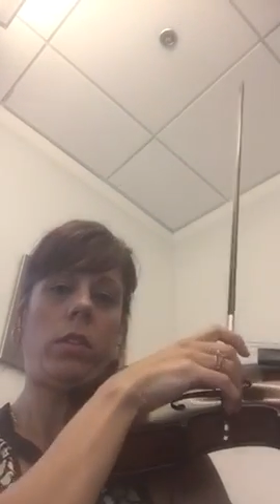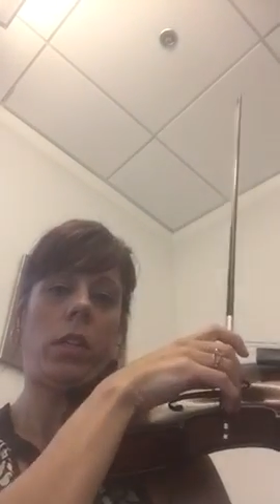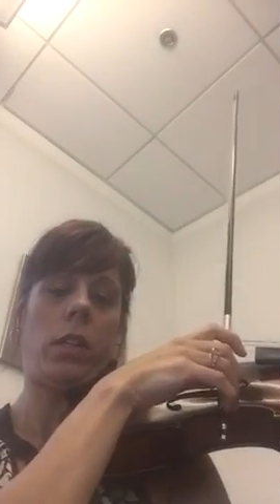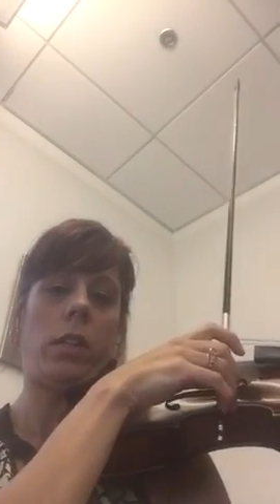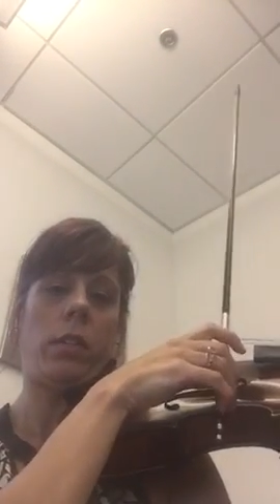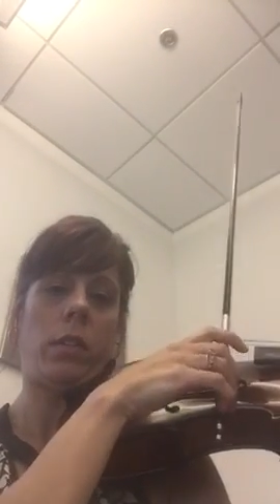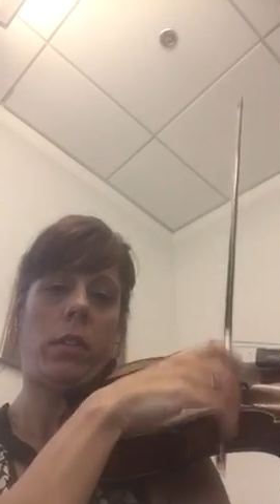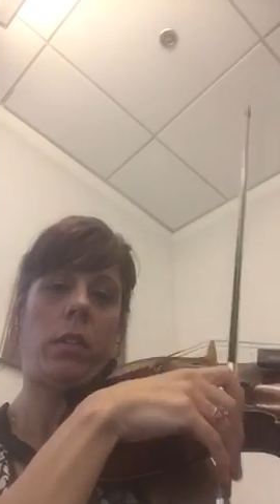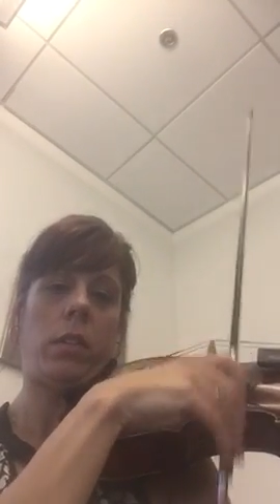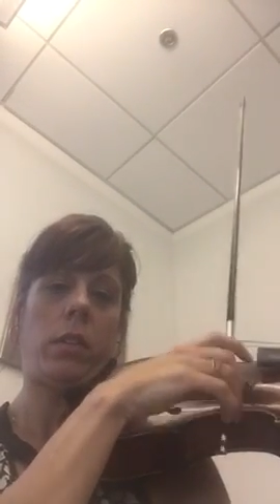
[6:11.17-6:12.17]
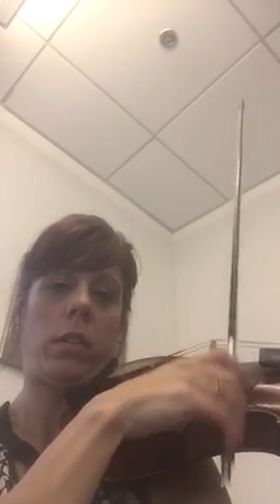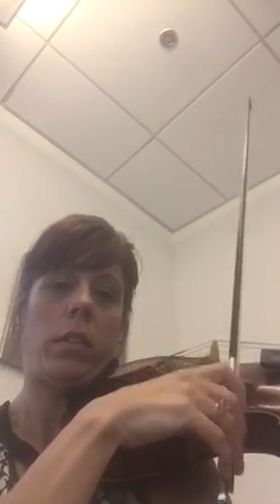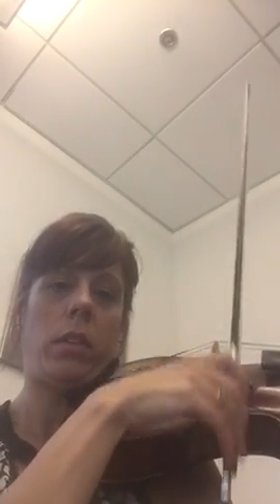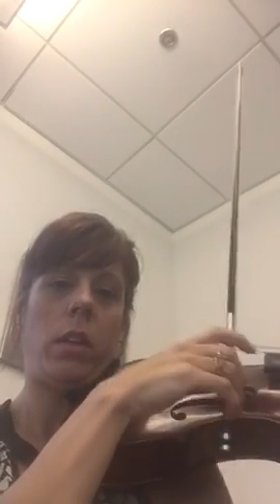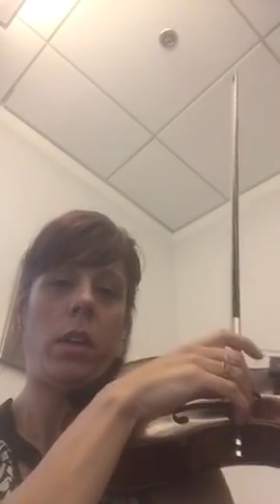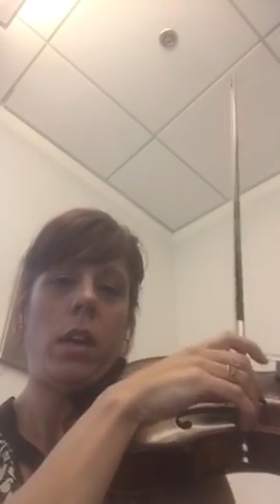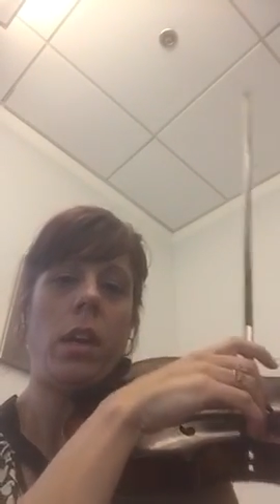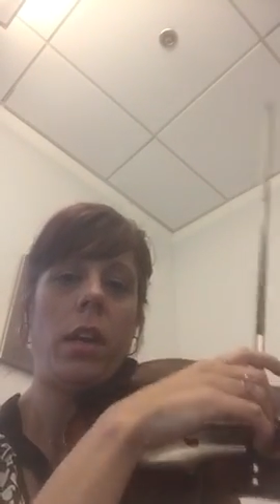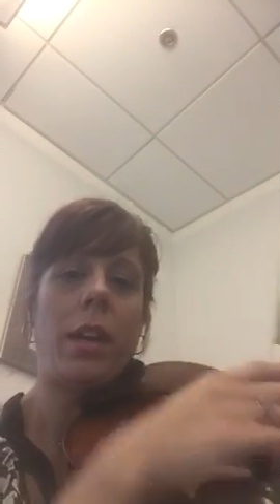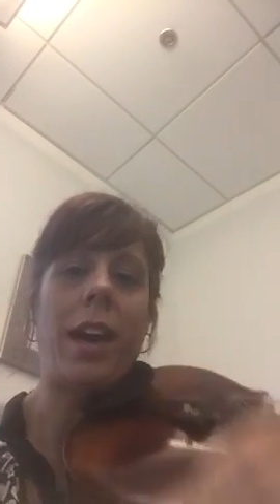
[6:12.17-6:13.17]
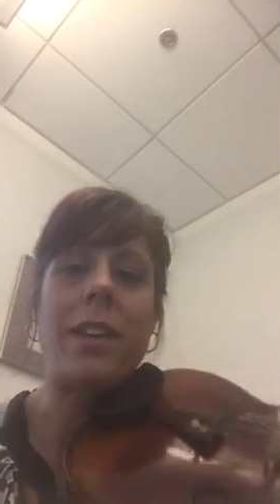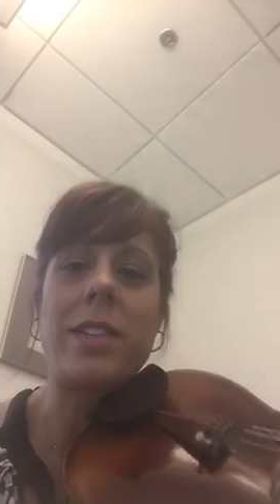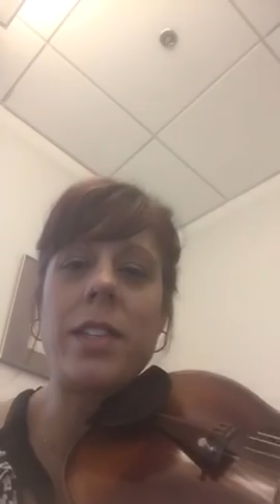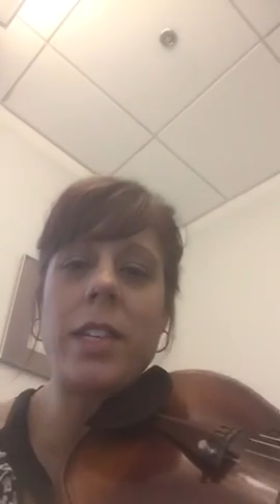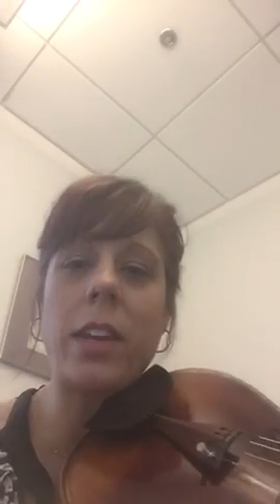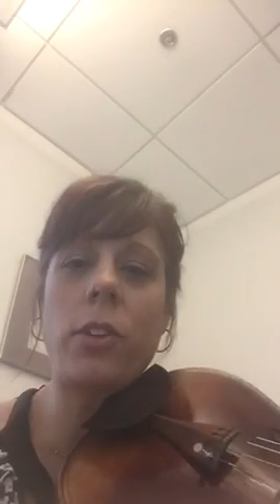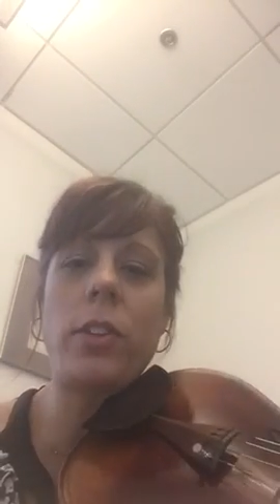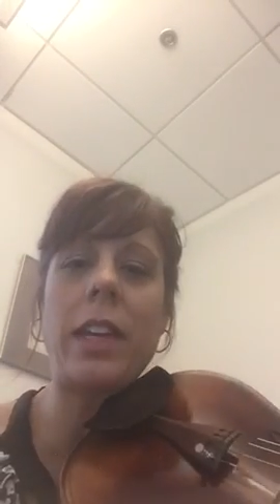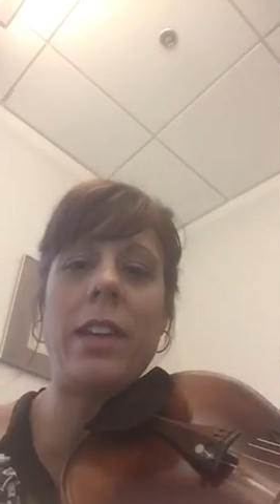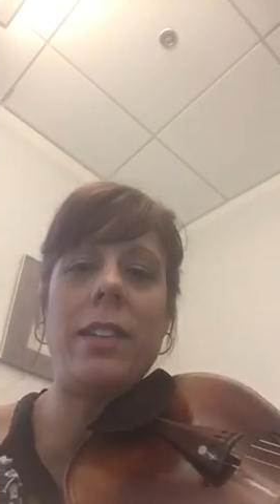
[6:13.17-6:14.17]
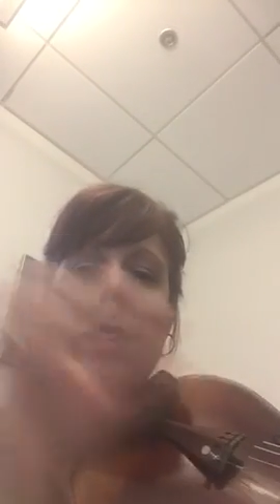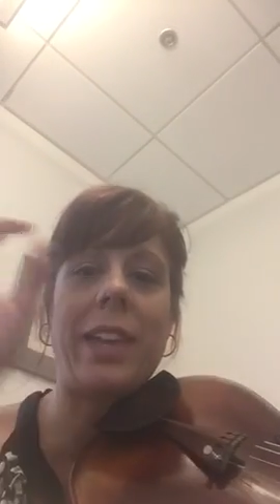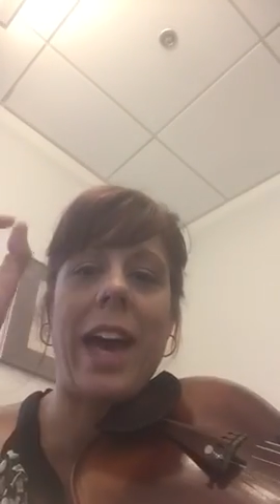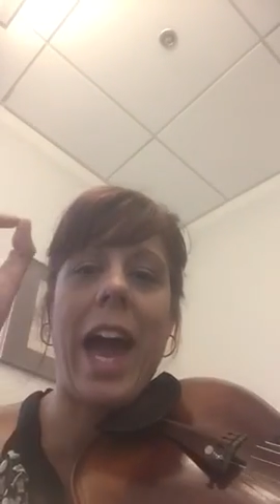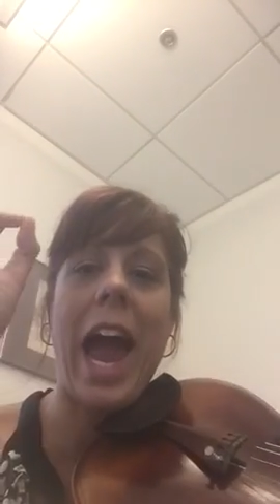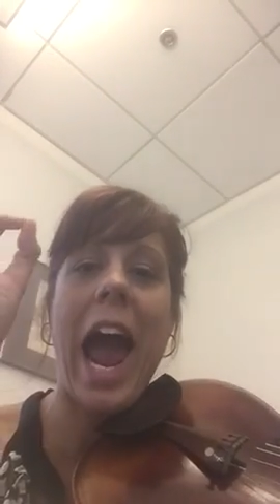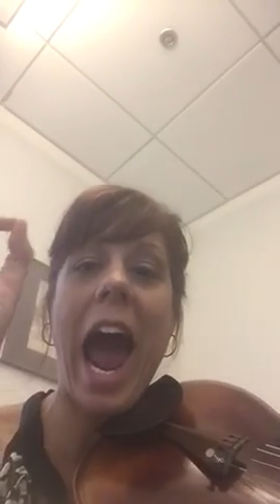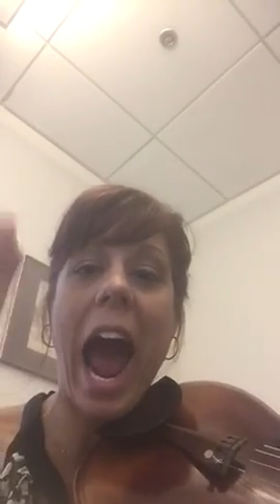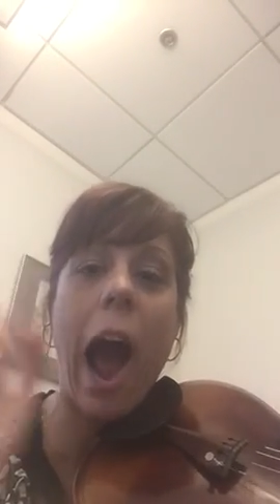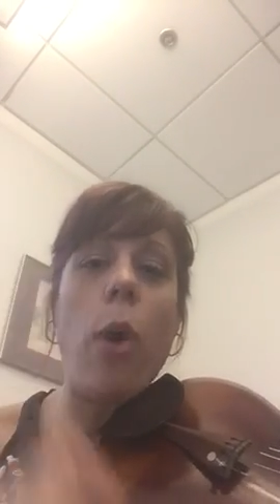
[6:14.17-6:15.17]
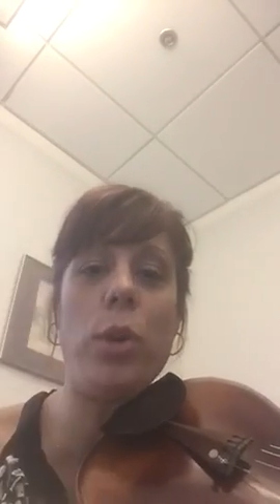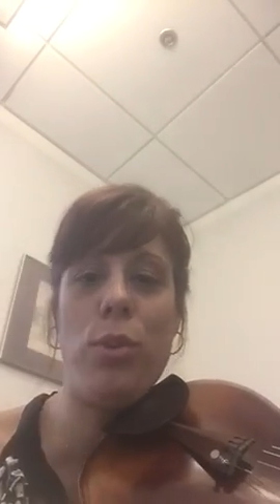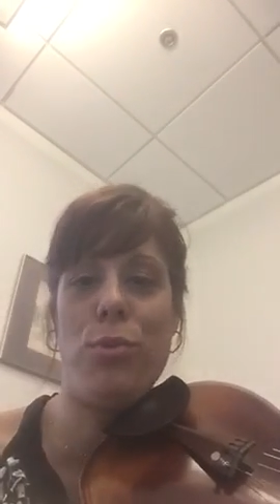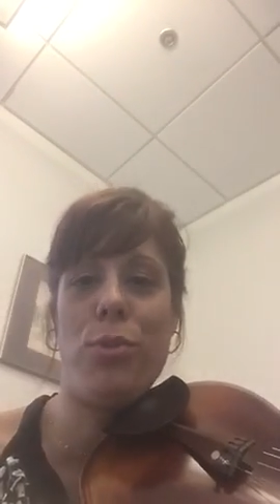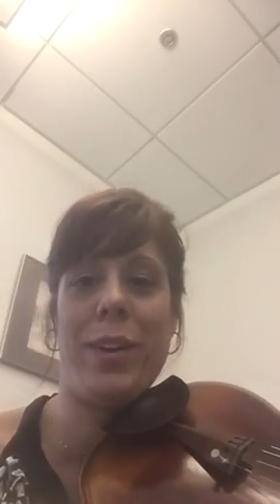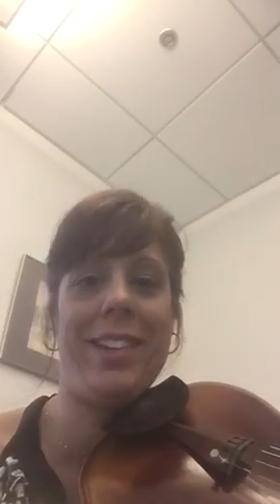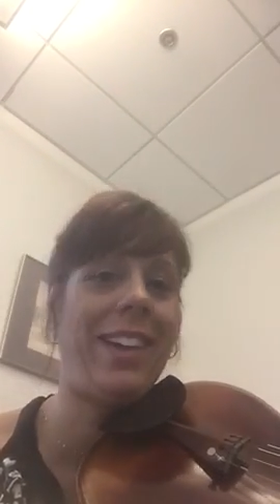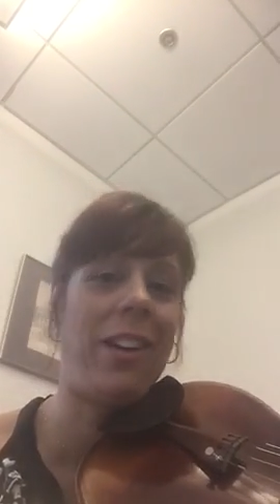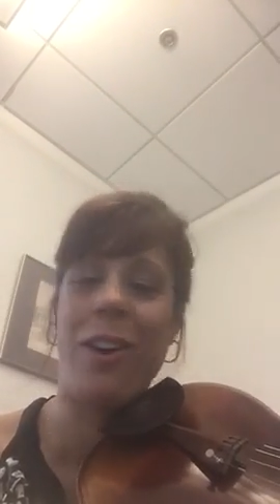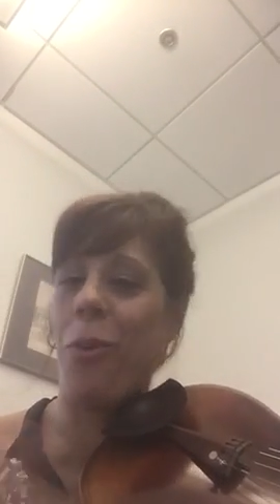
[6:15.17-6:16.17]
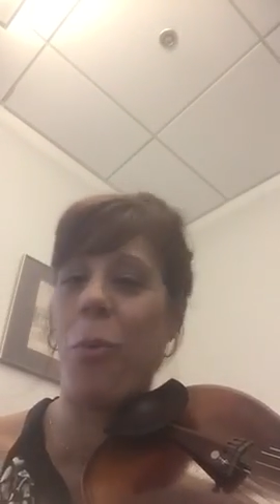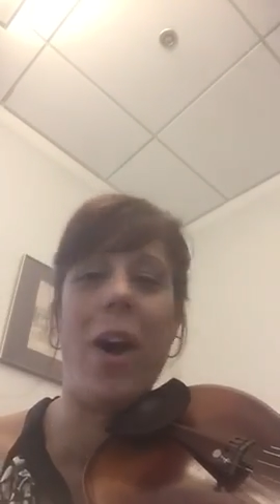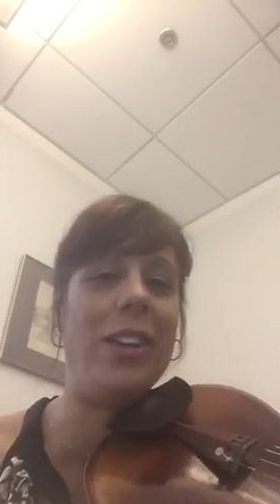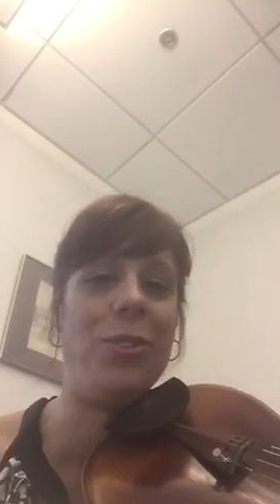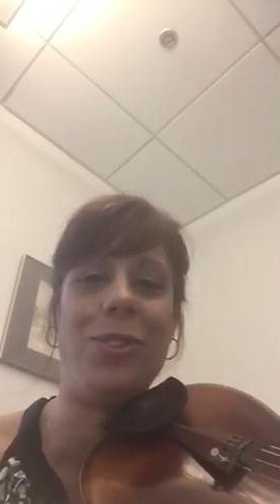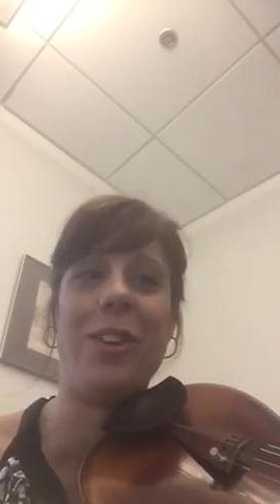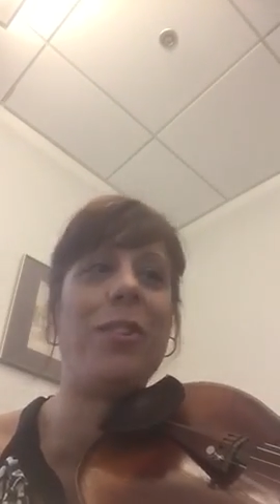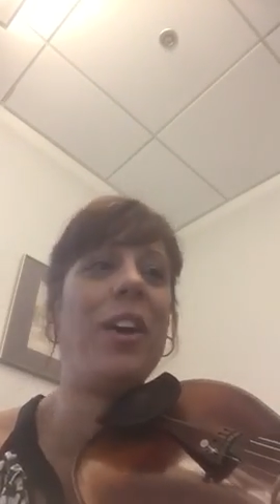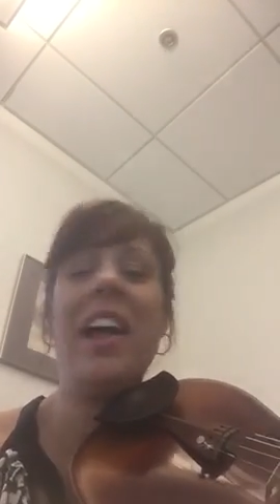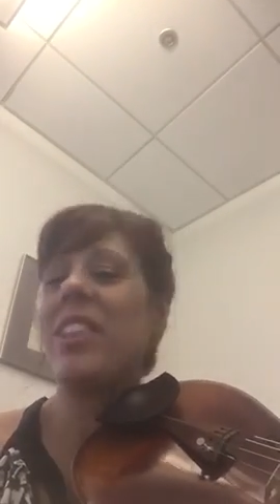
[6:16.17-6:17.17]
Checking. Guys, this exercise is a how you do it, not a what you do it.